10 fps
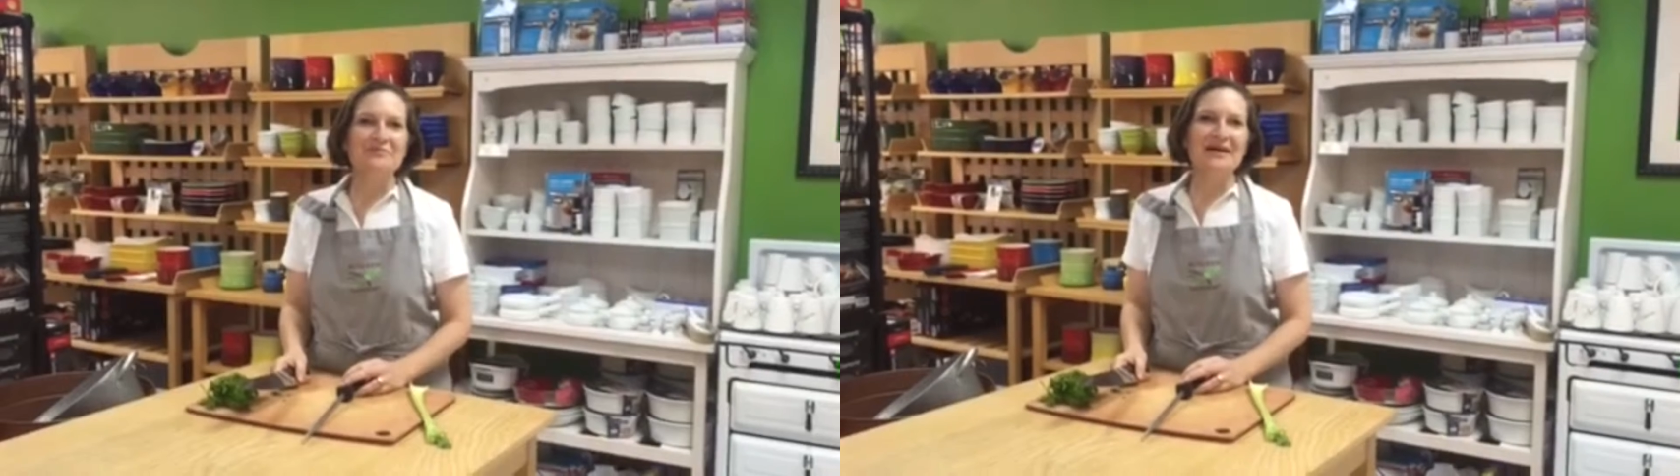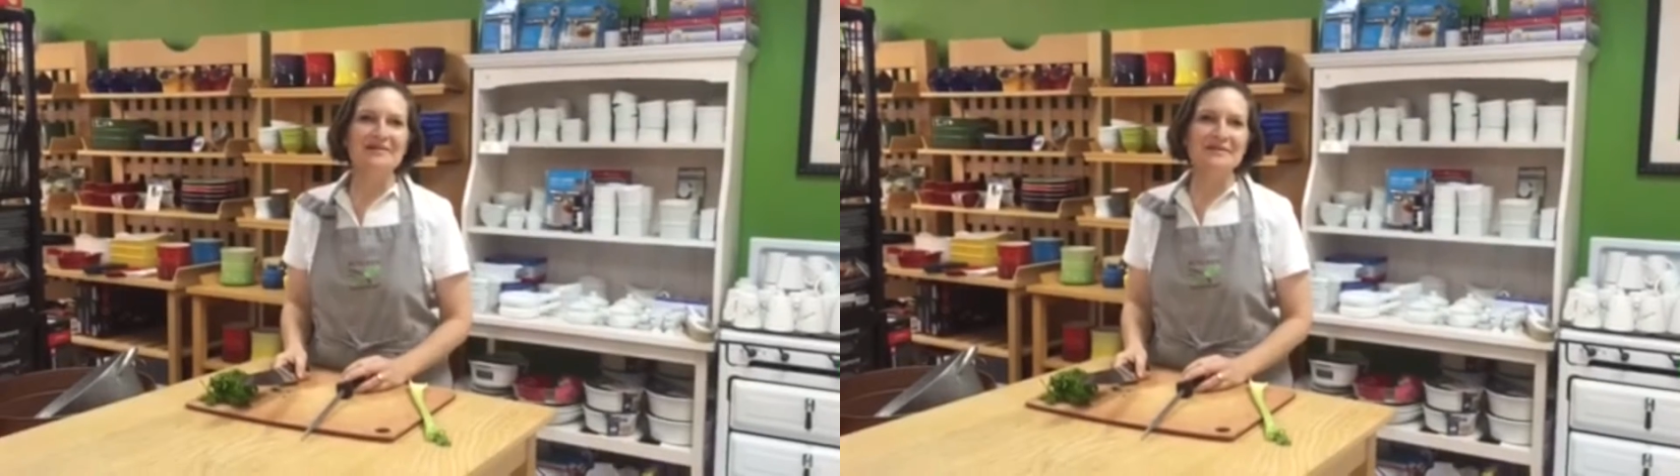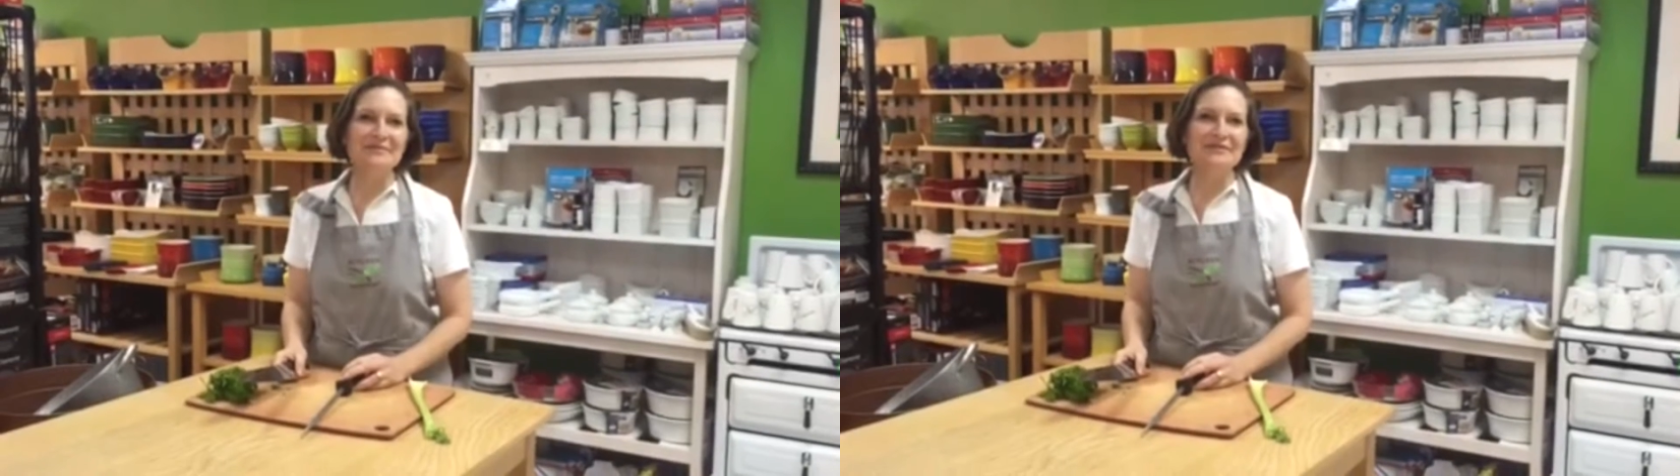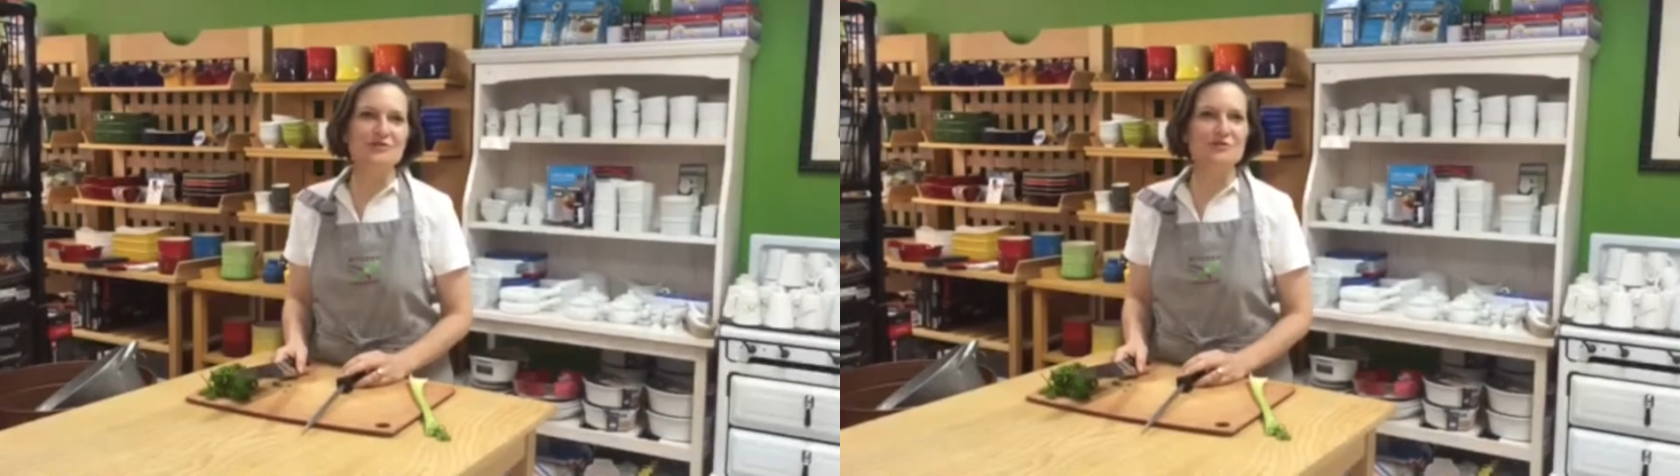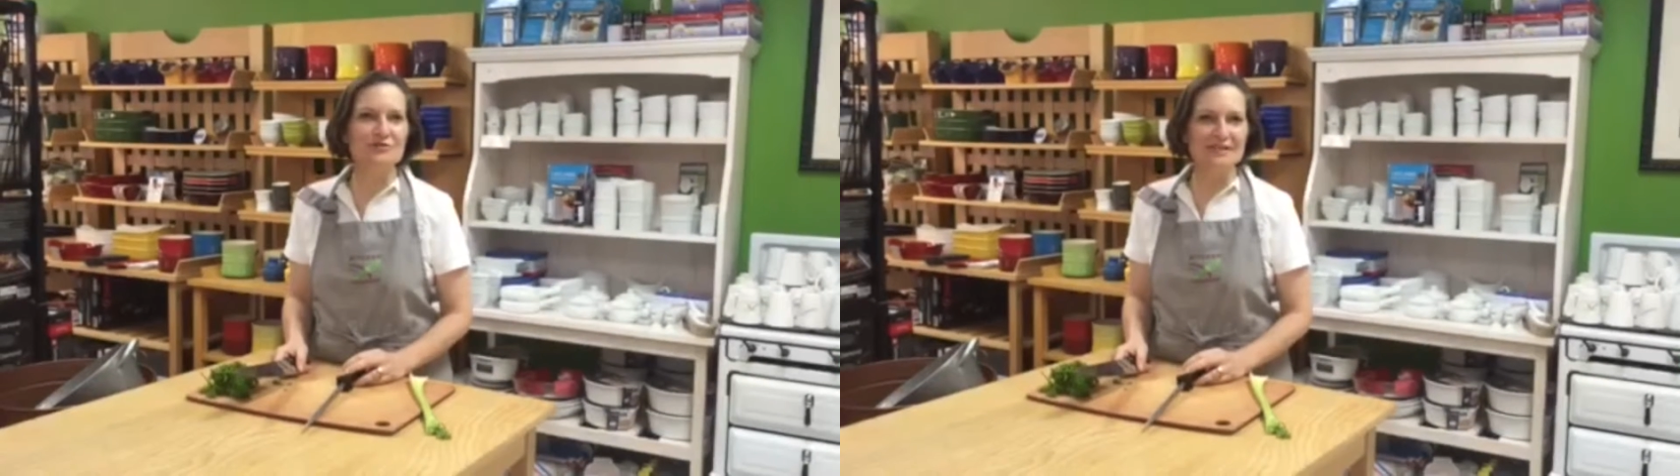Welcome to
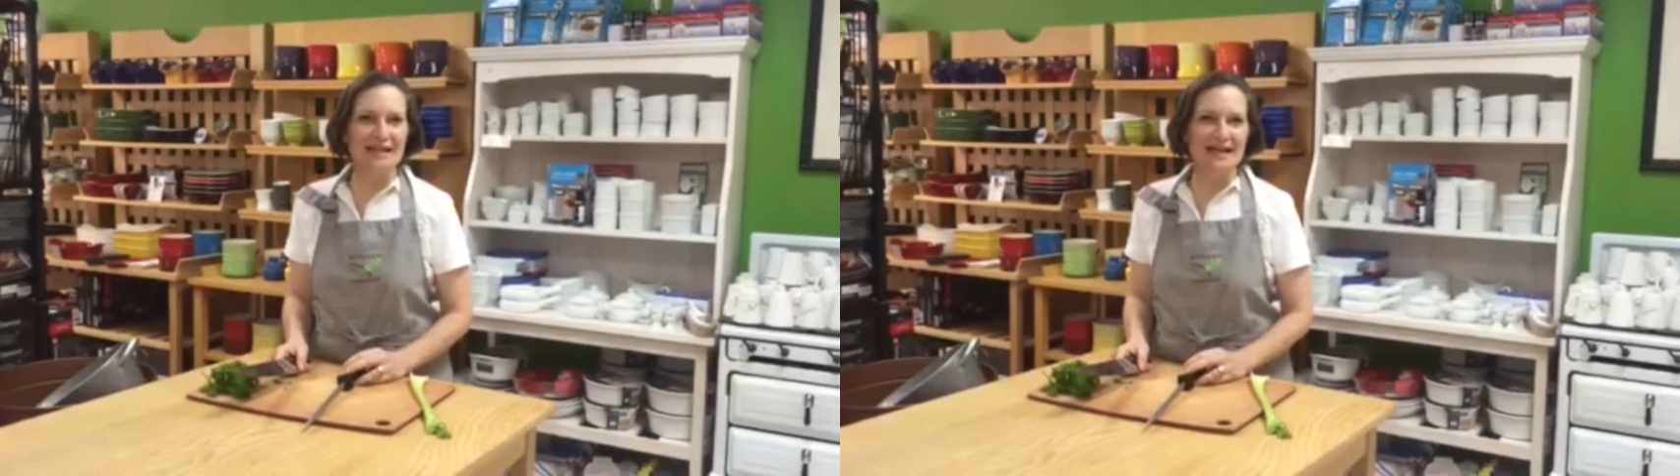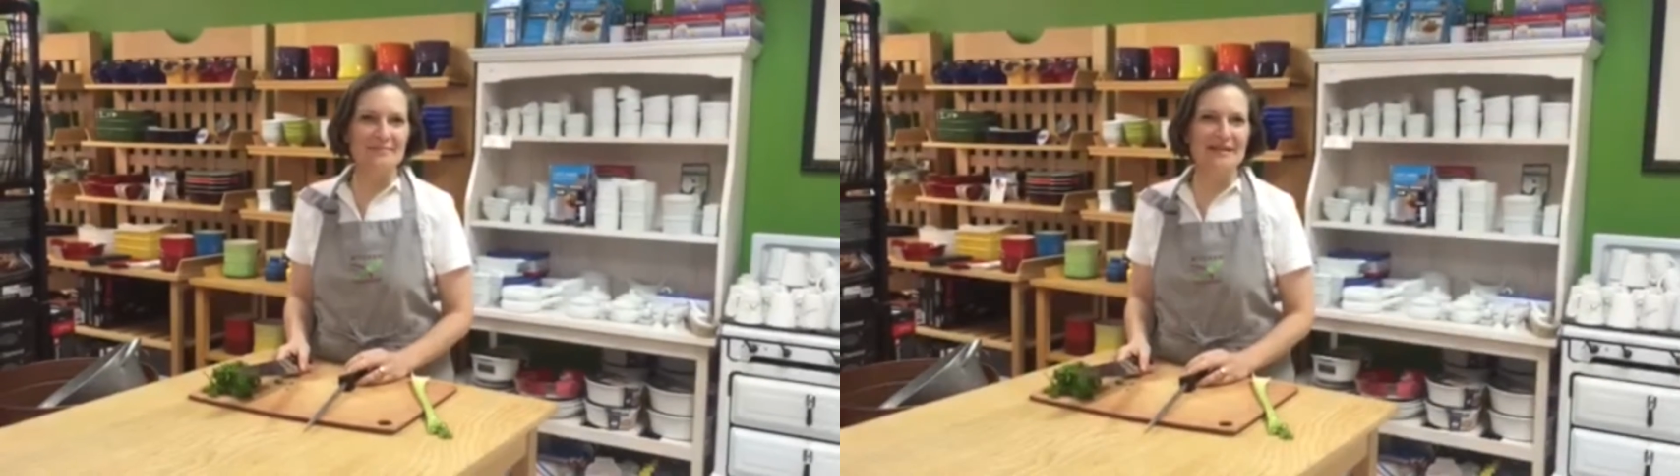Tool Time